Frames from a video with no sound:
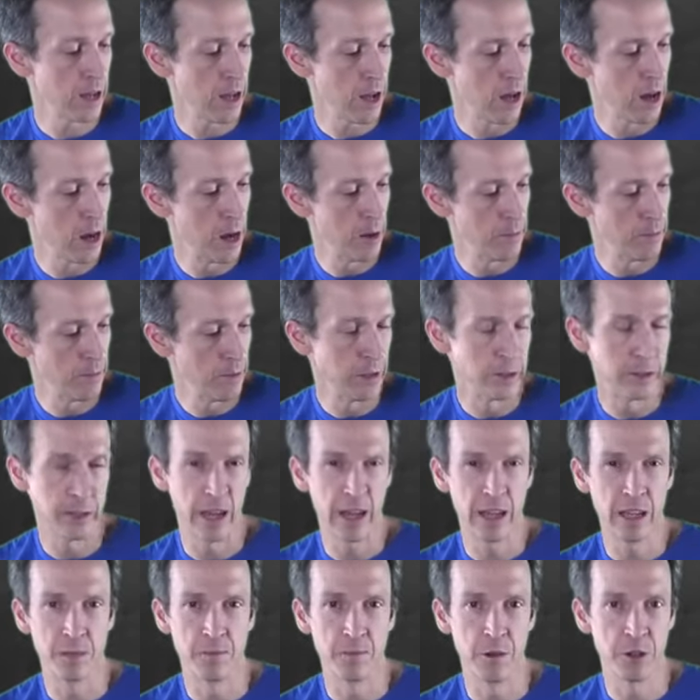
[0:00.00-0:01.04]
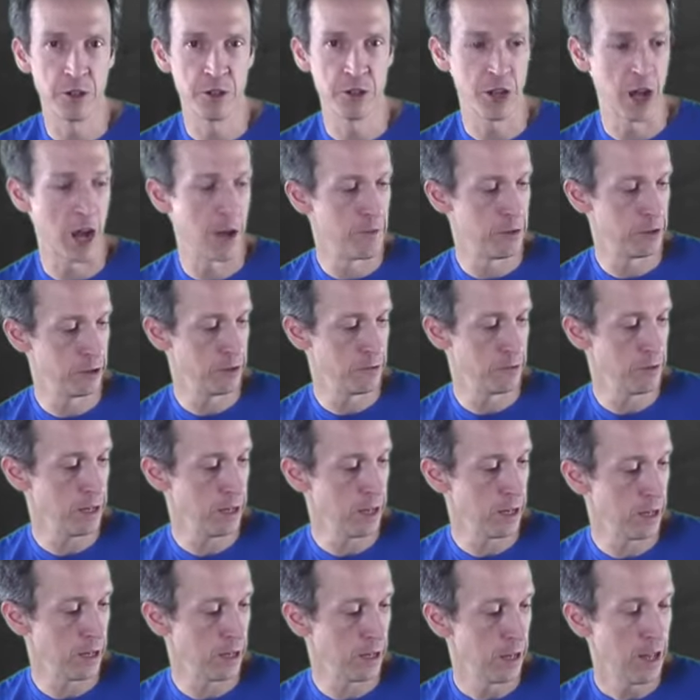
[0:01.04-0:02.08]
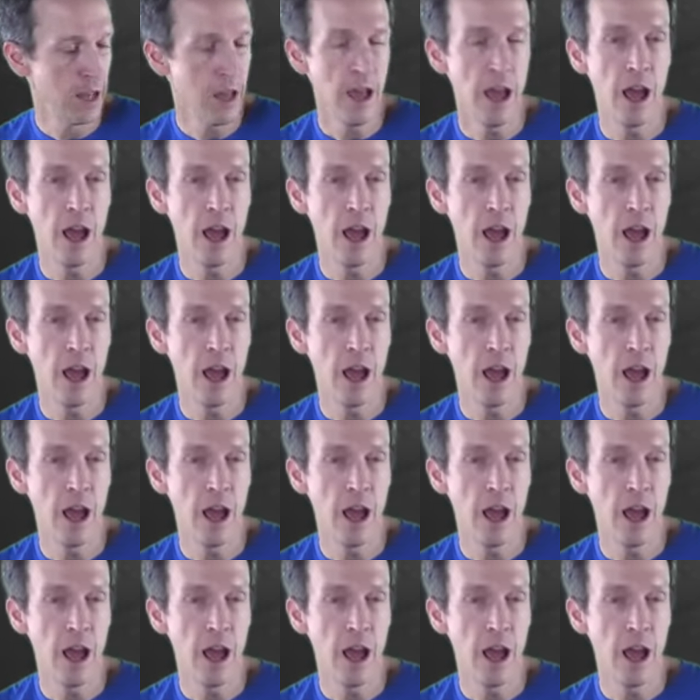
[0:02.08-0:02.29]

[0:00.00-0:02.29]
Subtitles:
And take as much time as you need.